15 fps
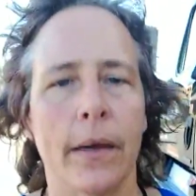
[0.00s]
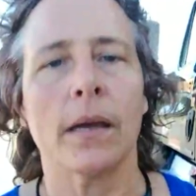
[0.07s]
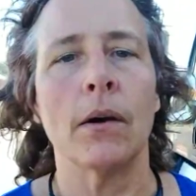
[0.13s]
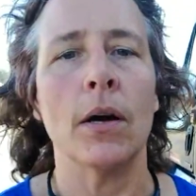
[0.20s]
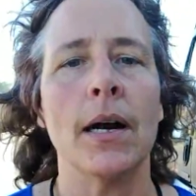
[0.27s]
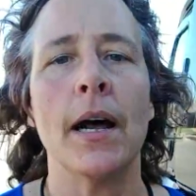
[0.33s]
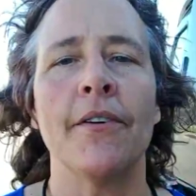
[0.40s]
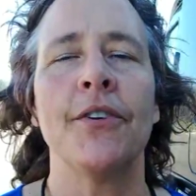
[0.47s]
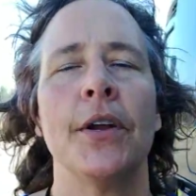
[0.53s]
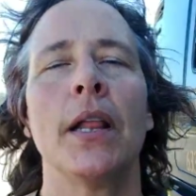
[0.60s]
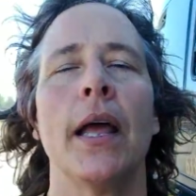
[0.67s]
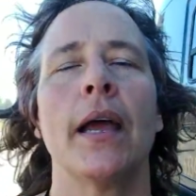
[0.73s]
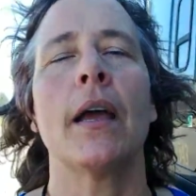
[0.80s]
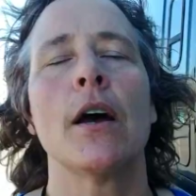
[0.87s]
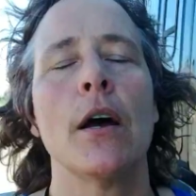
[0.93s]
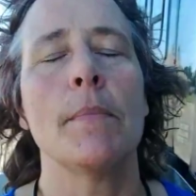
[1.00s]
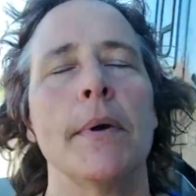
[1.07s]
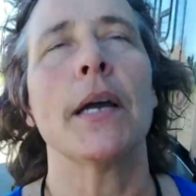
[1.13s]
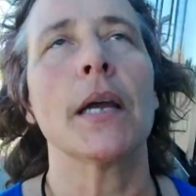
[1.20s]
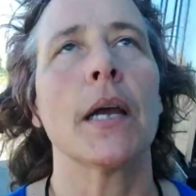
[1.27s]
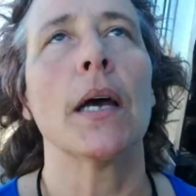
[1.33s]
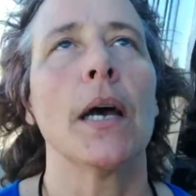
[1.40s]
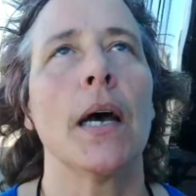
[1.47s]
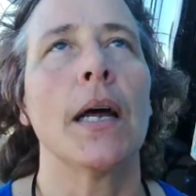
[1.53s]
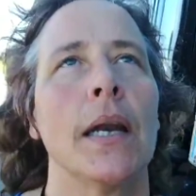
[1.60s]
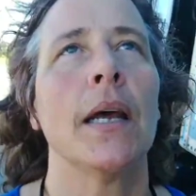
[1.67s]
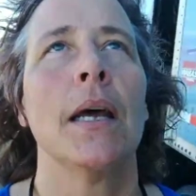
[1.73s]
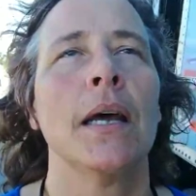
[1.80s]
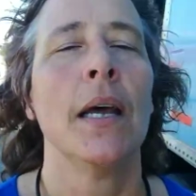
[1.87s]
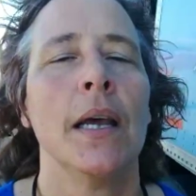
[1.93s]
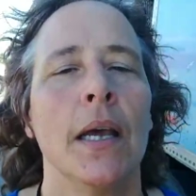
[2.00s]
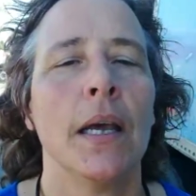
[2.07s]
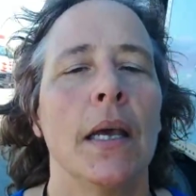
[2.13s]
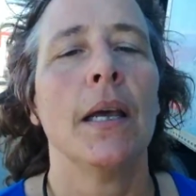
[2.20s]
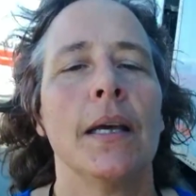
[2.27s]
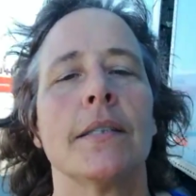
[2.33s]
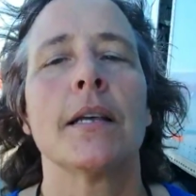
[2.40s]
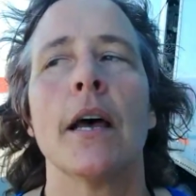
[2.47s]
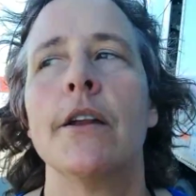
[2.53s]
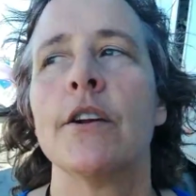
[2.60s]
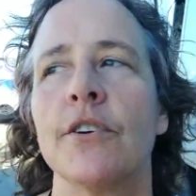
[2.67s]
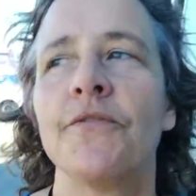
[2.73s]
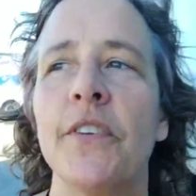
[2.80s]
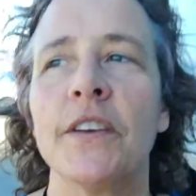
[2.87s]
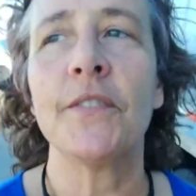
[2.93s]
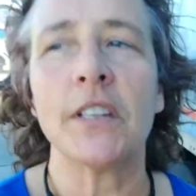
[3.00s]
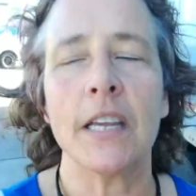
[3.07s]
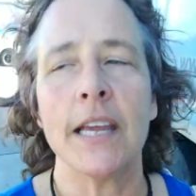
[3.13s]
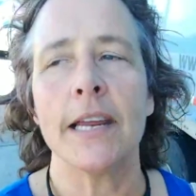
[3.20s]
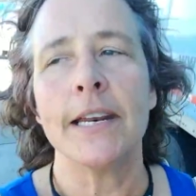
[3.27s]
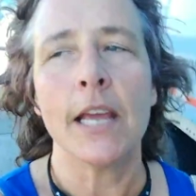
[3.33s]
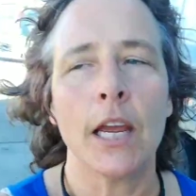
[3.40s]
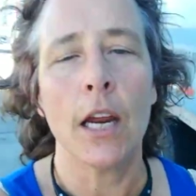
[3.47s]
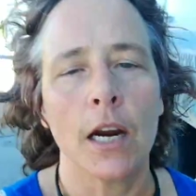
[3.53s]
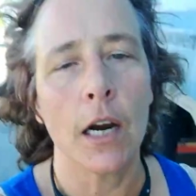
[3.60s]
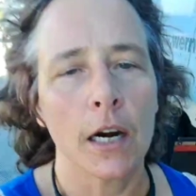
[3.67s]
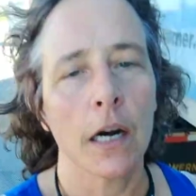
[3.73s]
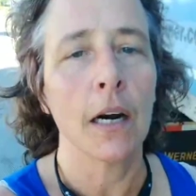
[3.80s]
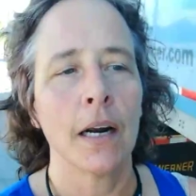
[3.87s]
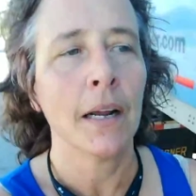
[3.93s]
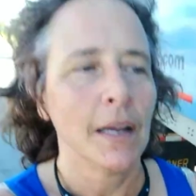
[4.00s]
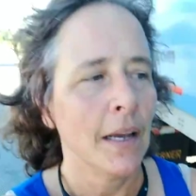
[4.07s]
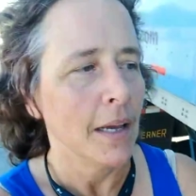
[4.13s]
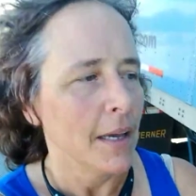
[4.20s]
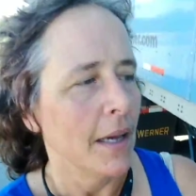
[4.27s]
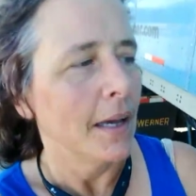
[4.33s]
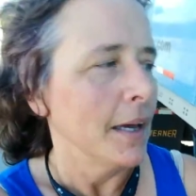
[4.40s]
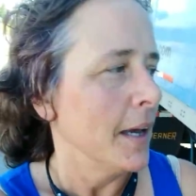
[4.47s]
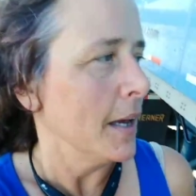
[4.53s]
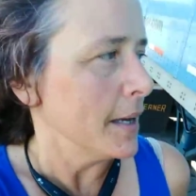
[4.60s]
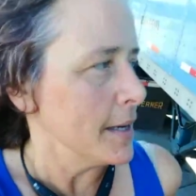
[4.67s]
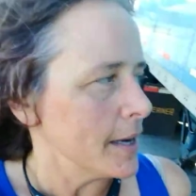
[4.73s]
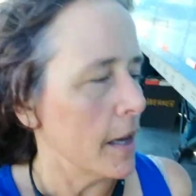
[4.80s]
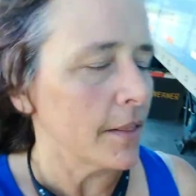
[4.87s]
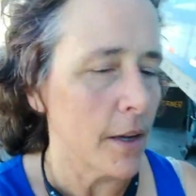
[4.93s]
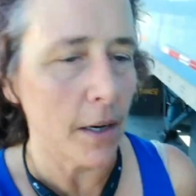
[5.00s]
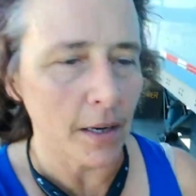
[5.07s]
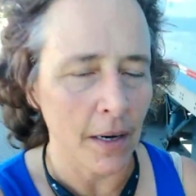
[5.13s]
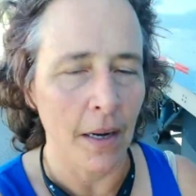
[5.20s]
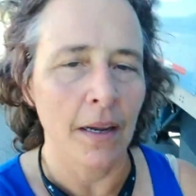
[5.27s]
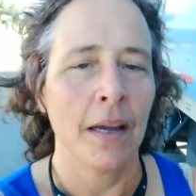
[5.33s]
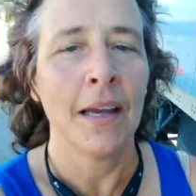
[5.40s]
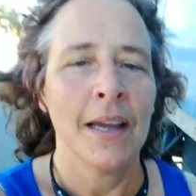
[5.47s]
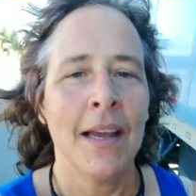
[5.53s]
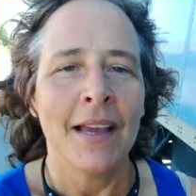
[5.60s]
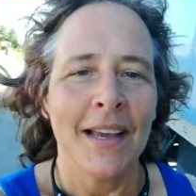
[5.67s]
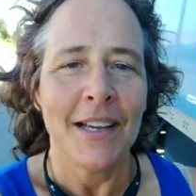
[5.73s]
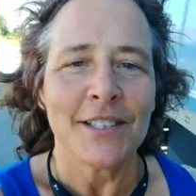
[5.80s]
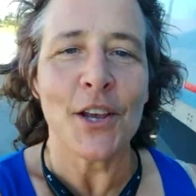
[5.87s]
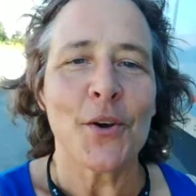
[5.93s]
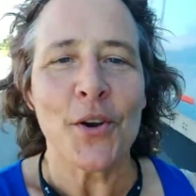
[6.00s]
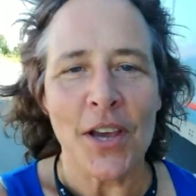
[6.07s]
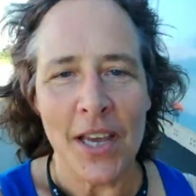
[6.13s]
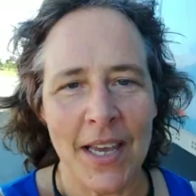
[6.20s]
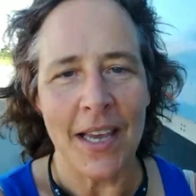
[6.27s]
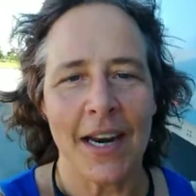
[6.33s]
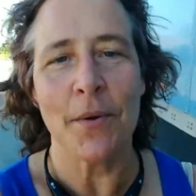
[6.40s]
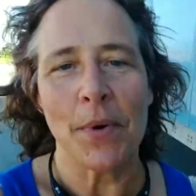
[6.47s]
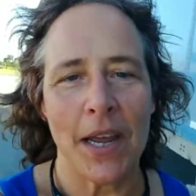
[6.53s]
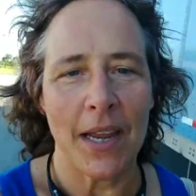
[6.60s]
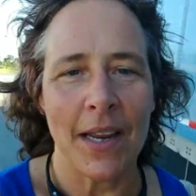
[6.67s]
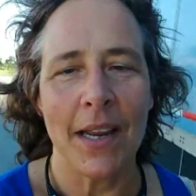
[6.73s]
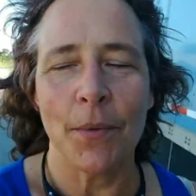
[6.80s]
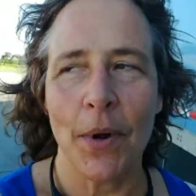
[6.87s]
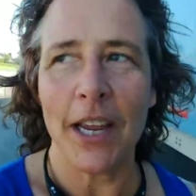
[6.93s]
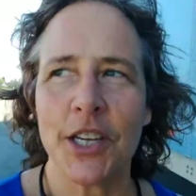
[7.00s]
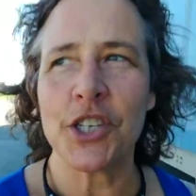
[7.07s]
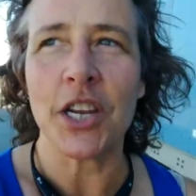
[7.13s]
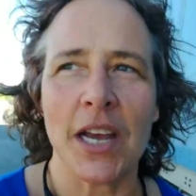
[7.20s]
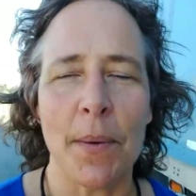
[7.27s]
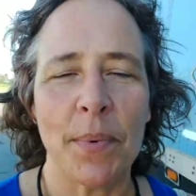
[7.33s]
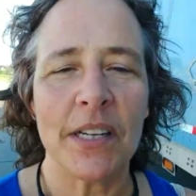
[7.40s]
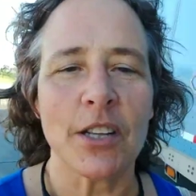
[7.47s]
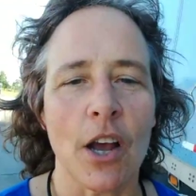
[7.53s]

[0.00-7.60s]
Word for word: going off. You're like, oh my God, it's 150 in here. Another. So anyway, it wakes you up. It's